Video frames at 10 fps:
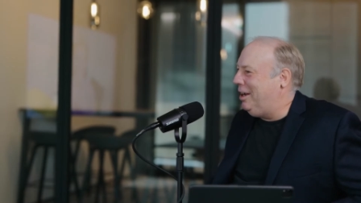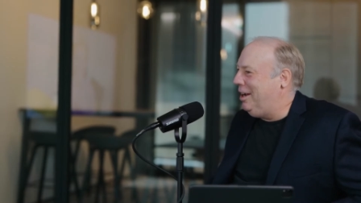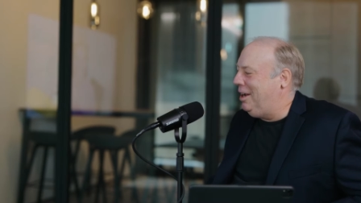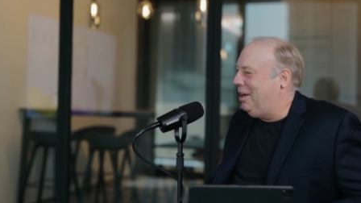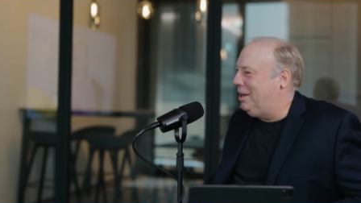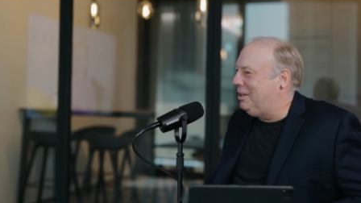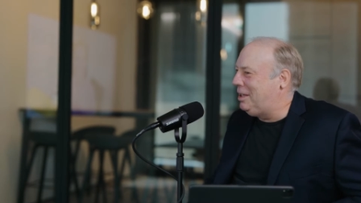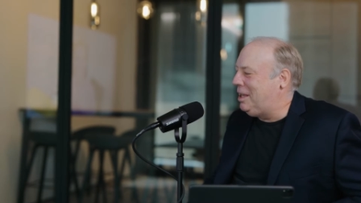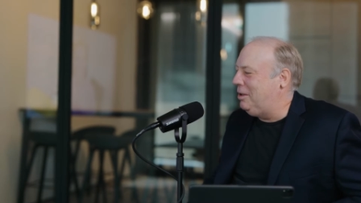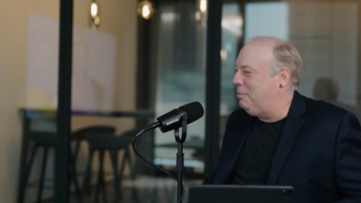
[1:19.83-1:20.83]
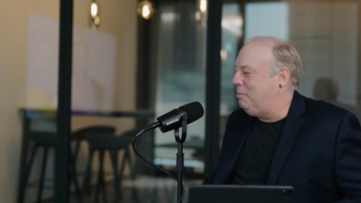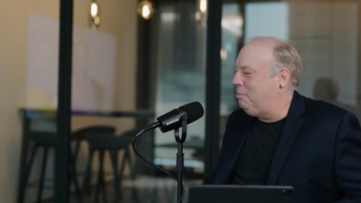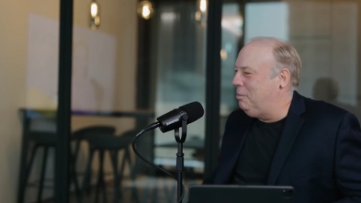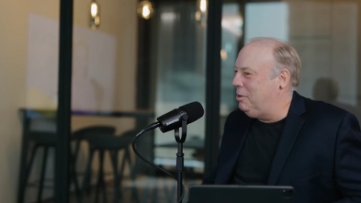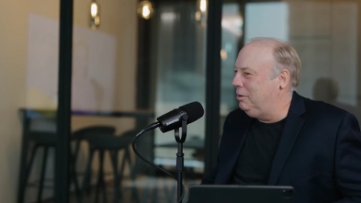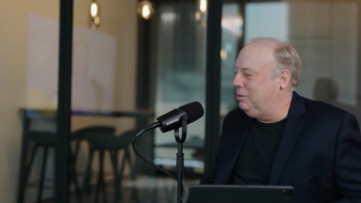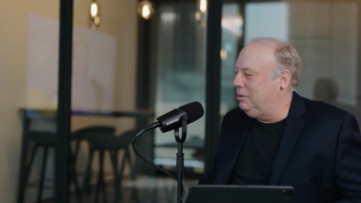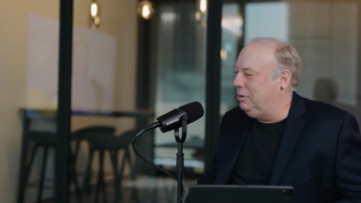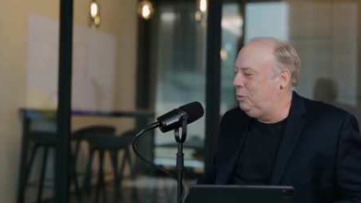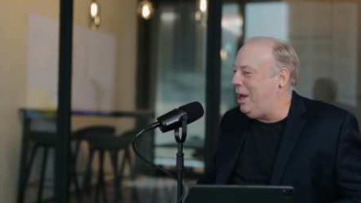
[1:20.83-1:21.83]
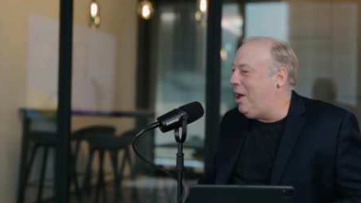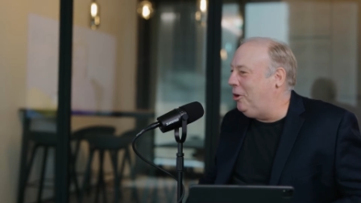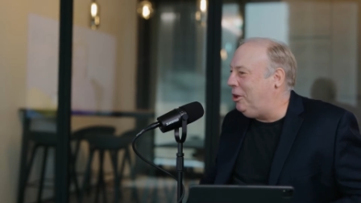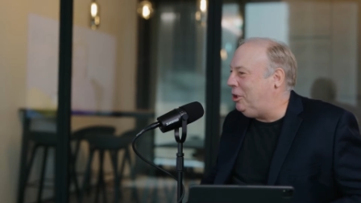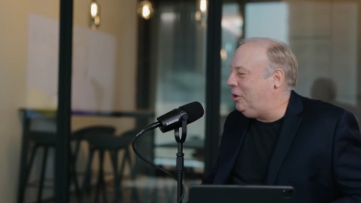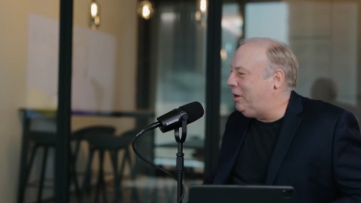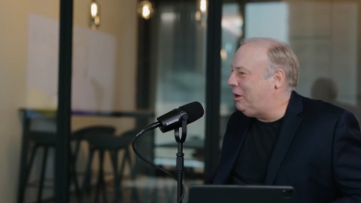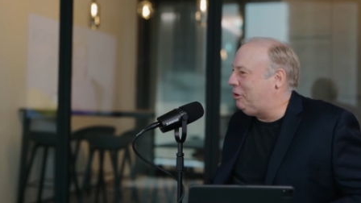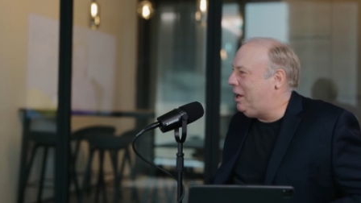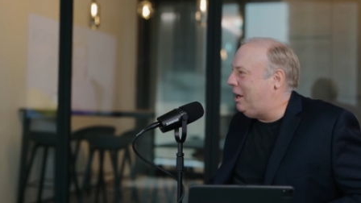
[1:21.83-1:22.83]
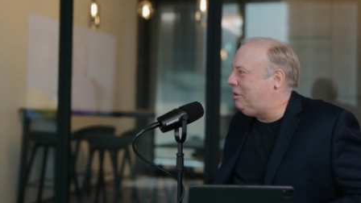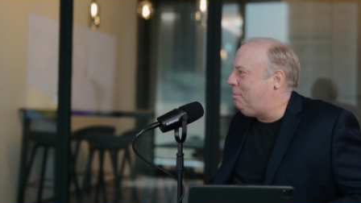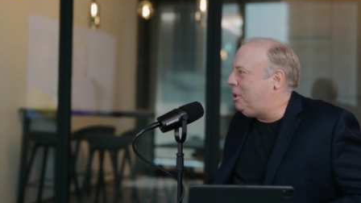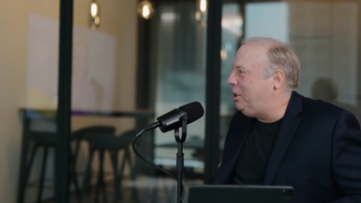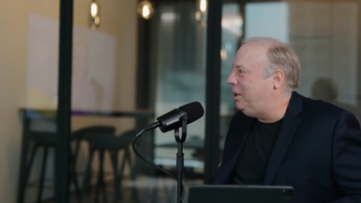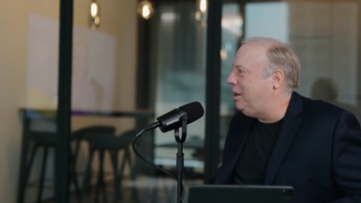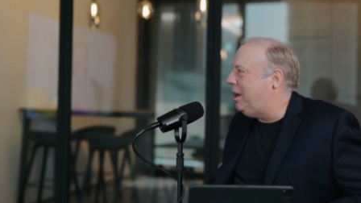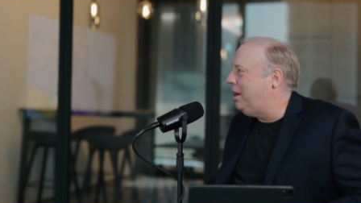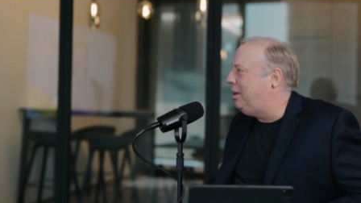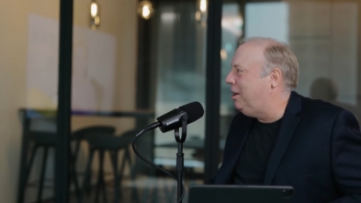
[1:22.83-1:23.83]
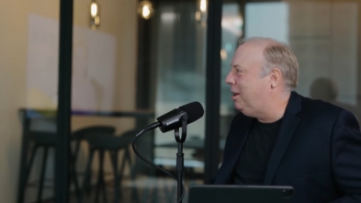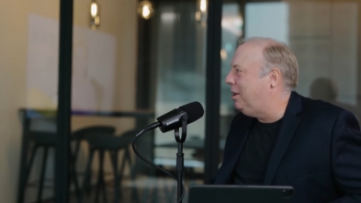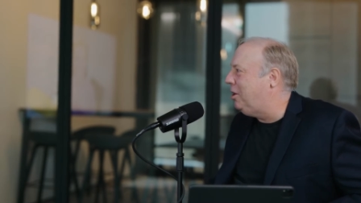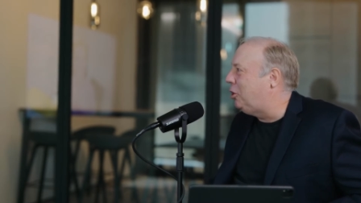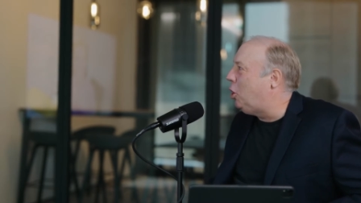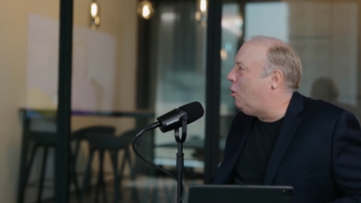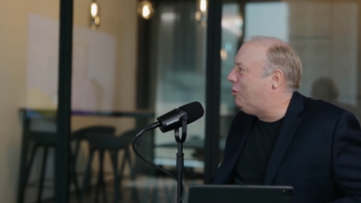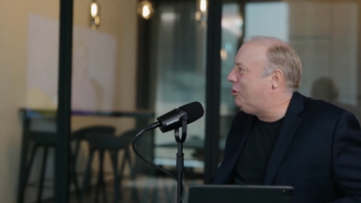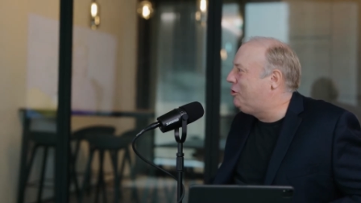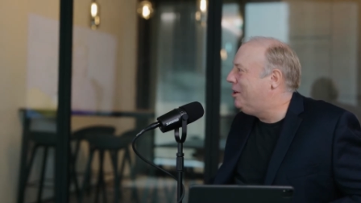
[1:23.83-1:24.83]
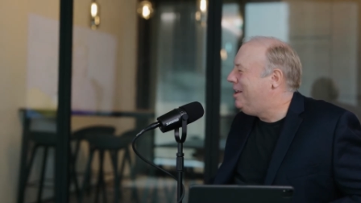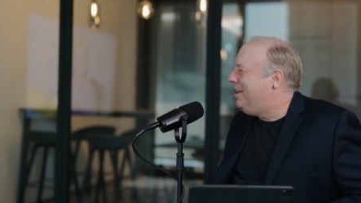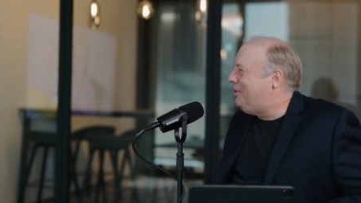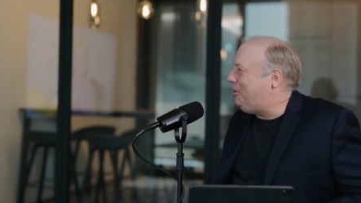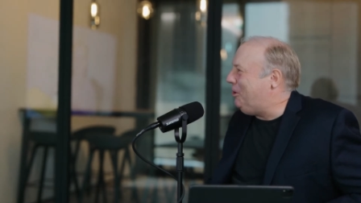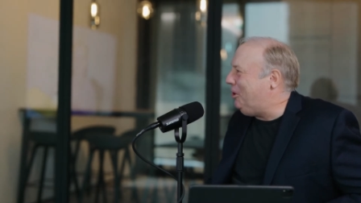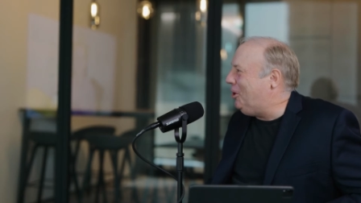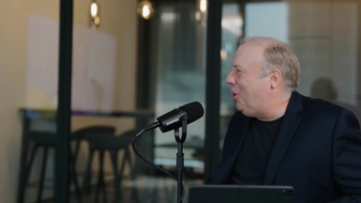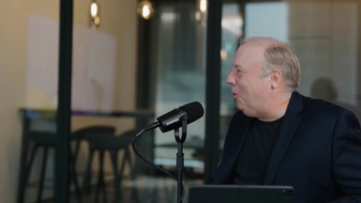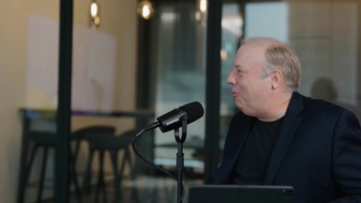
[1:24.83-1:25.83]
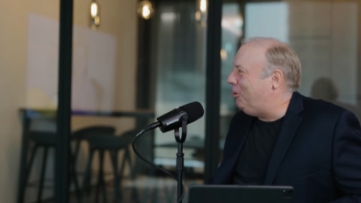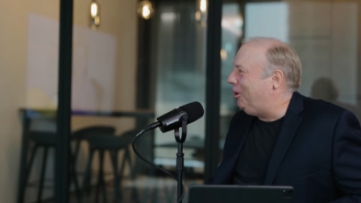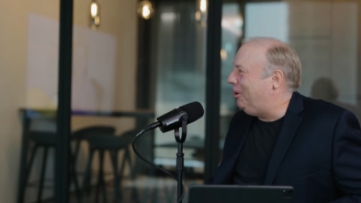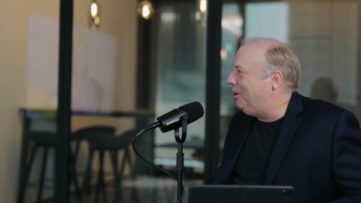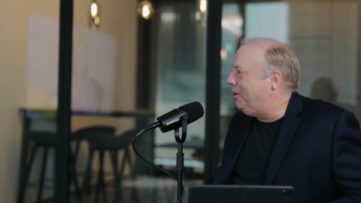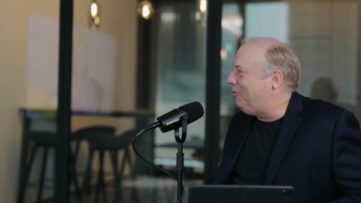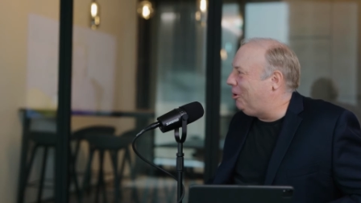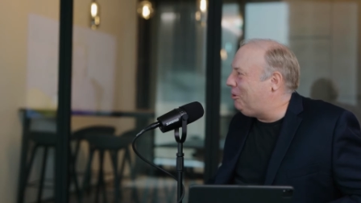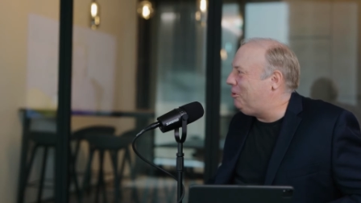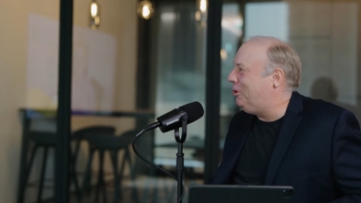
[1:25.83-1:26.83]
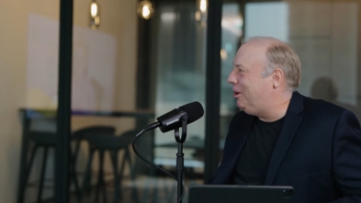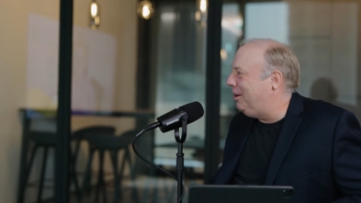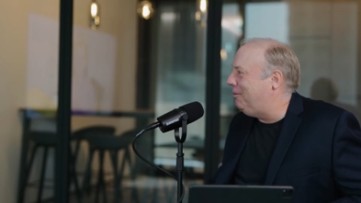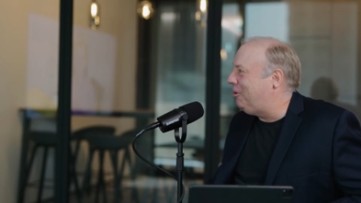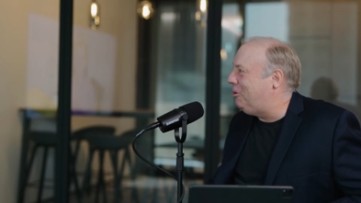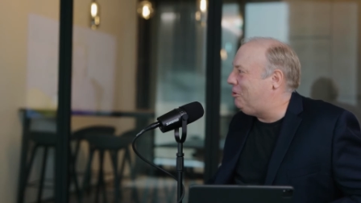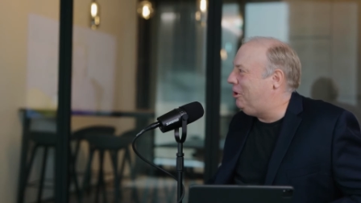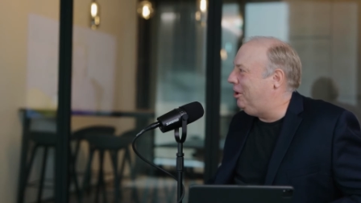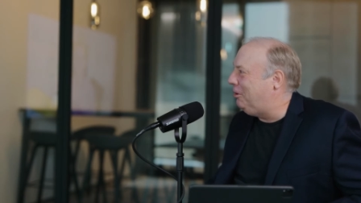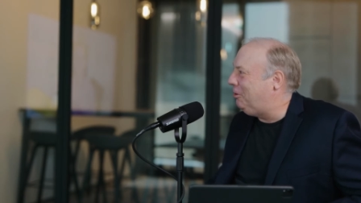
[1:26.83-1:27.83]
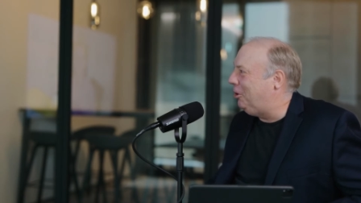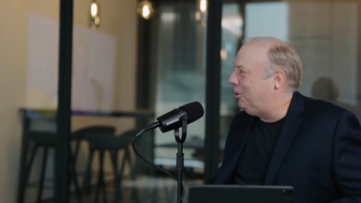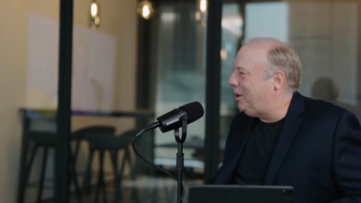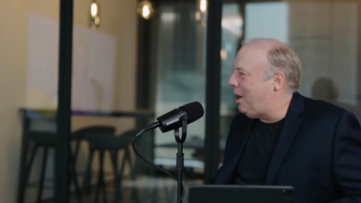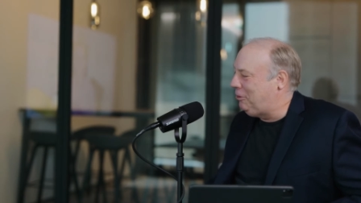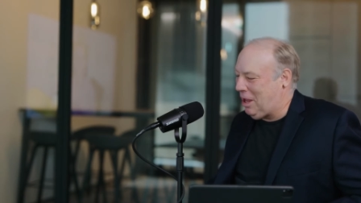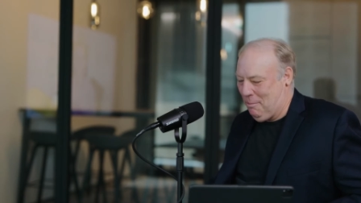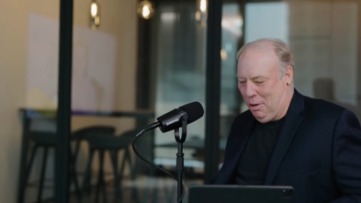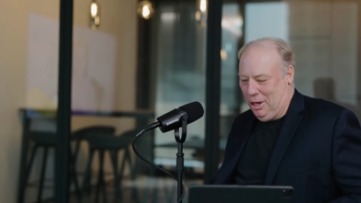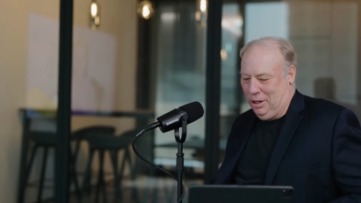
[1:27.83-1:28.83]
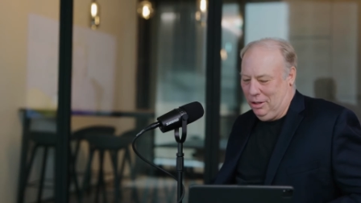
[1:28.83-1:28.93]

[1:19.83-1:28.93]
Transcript: Uh, reality that you've actually had to be a, uh, a COVID CEO for your, your first, uh, first year. So, how's that been?